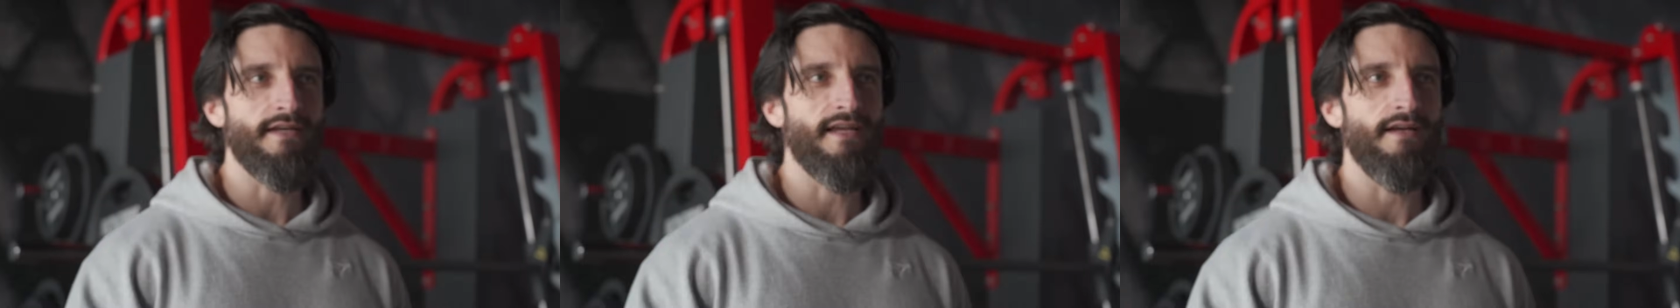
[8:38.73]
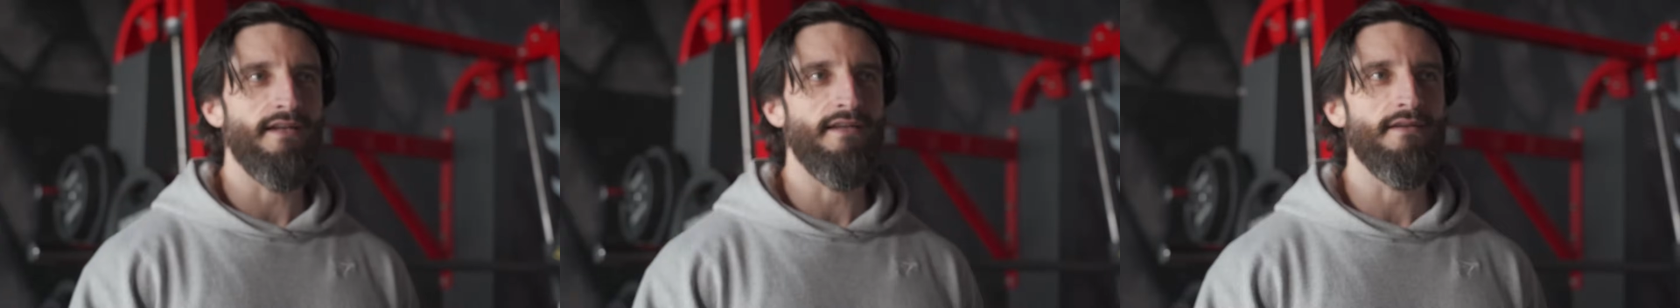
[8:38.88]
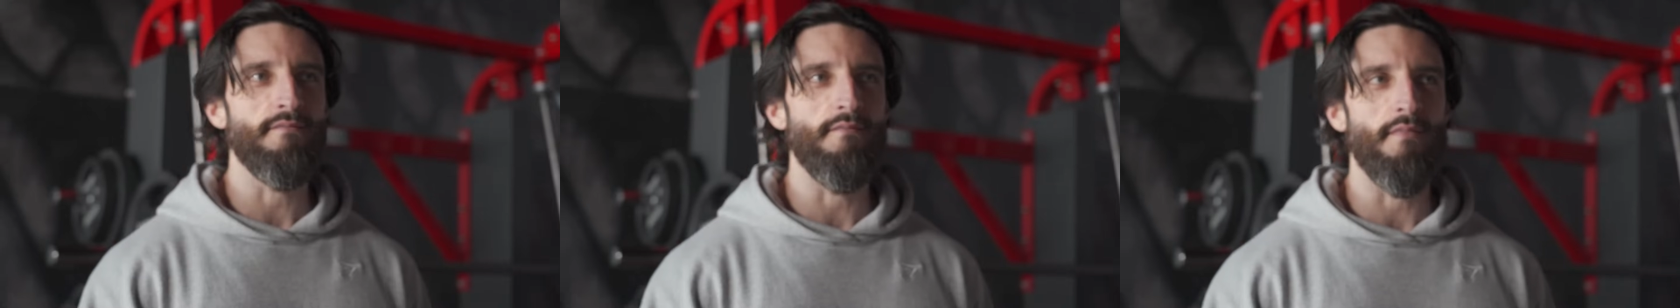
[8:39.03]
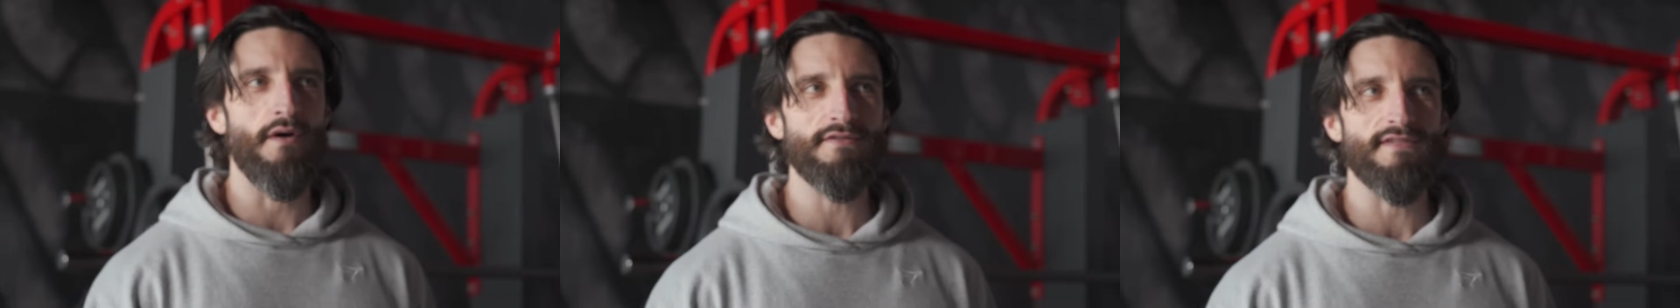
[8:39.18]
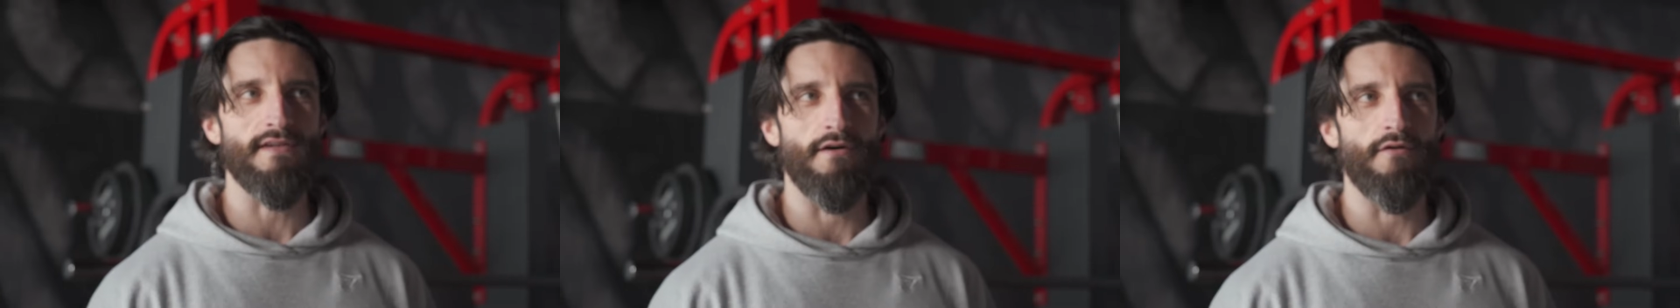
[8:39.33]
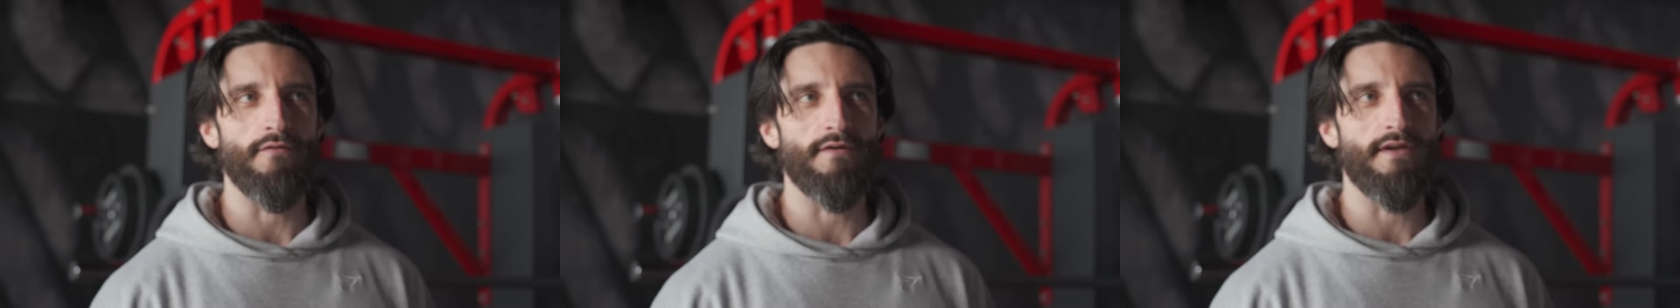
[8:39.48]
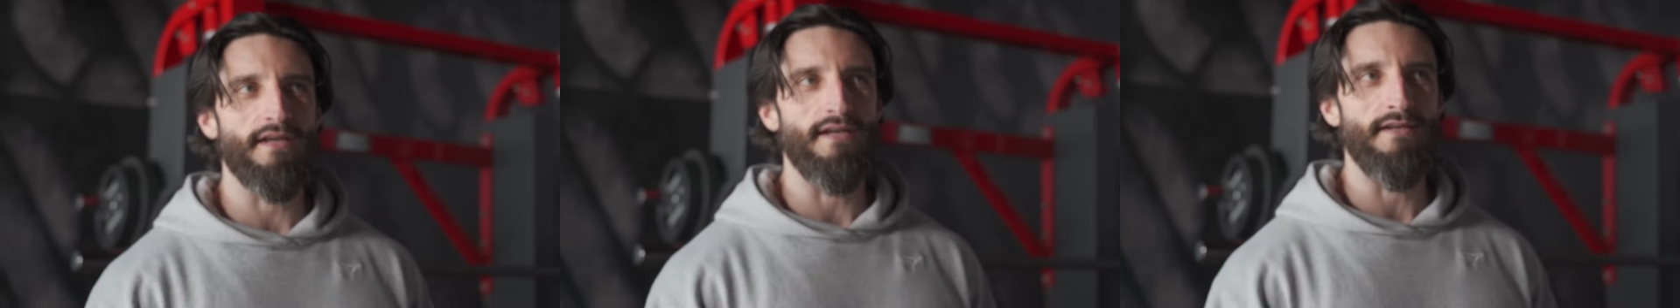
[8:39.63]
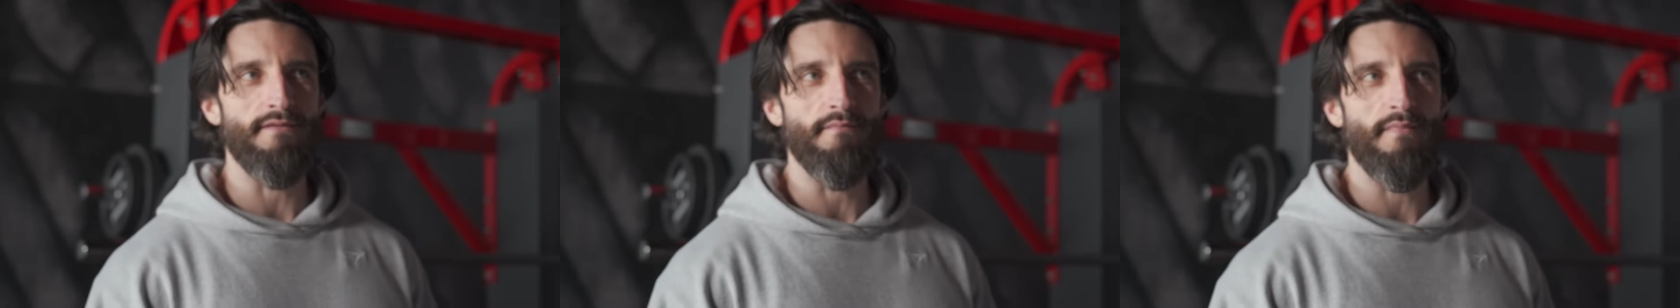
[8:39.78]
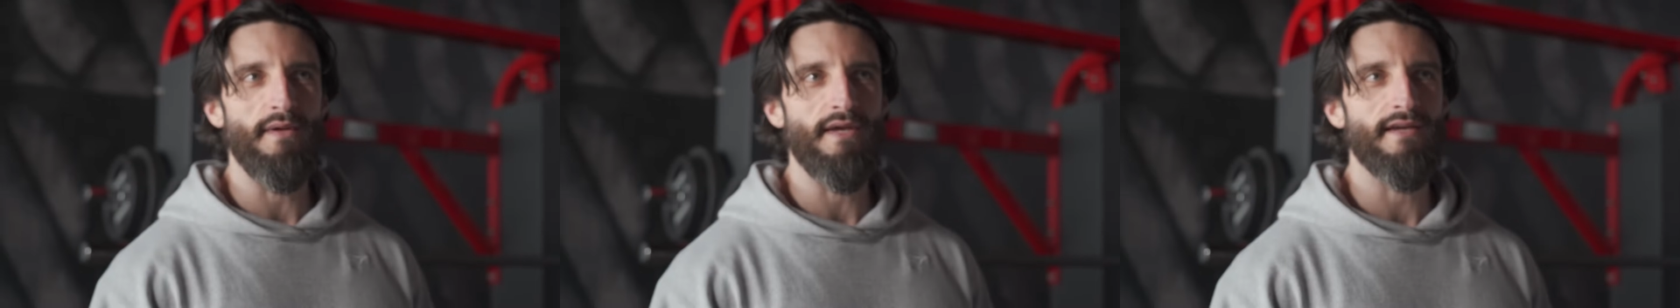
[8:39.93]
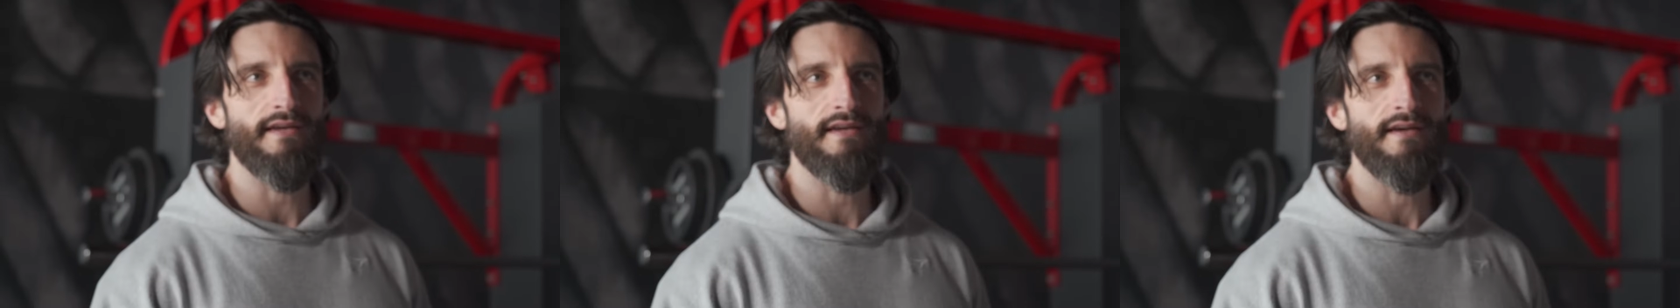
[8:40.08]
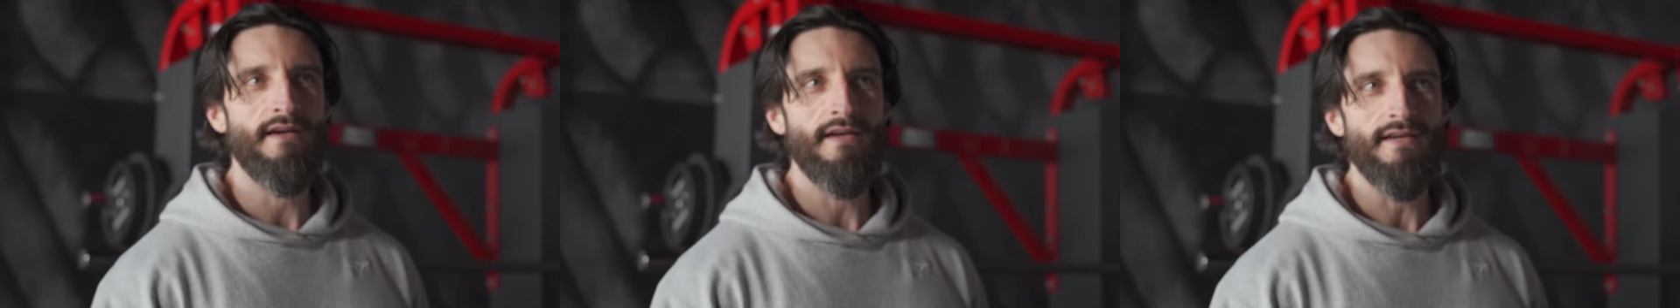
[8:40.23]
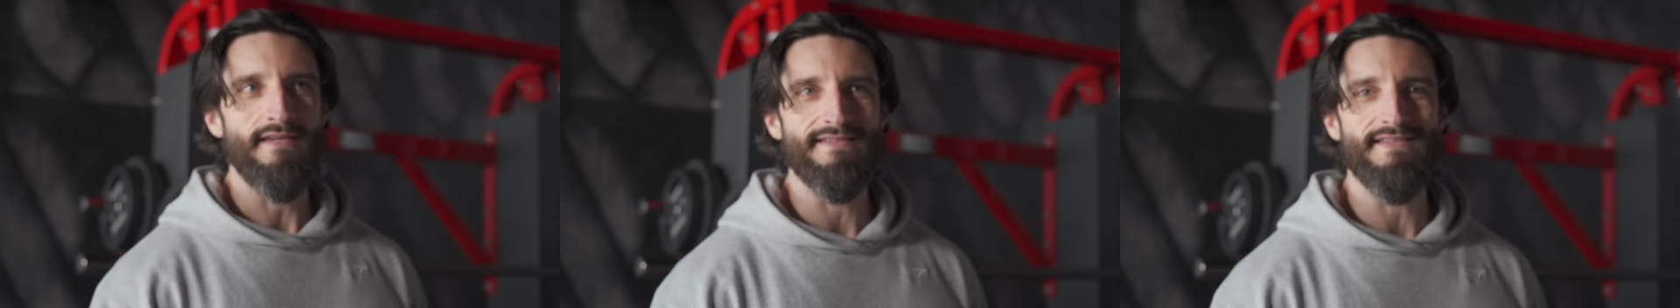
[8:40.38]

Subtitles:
Getting muscle or getting big